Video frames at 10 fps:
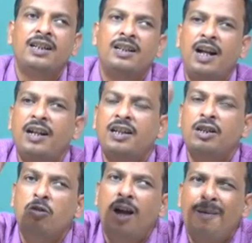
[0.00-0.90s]
that
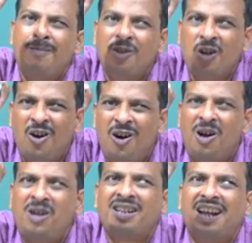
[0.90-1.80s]
you have
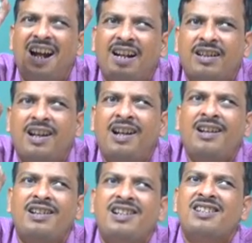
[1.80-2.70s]
not
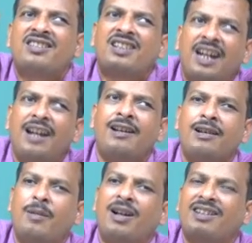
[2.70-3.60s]
attained this
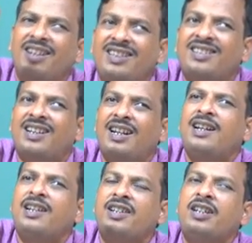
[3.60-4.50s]
skill, but this skill
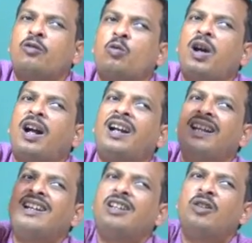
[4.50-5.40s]
is
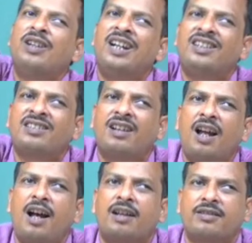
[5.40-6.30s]
required in your next
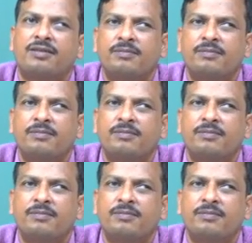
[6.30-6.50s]
class.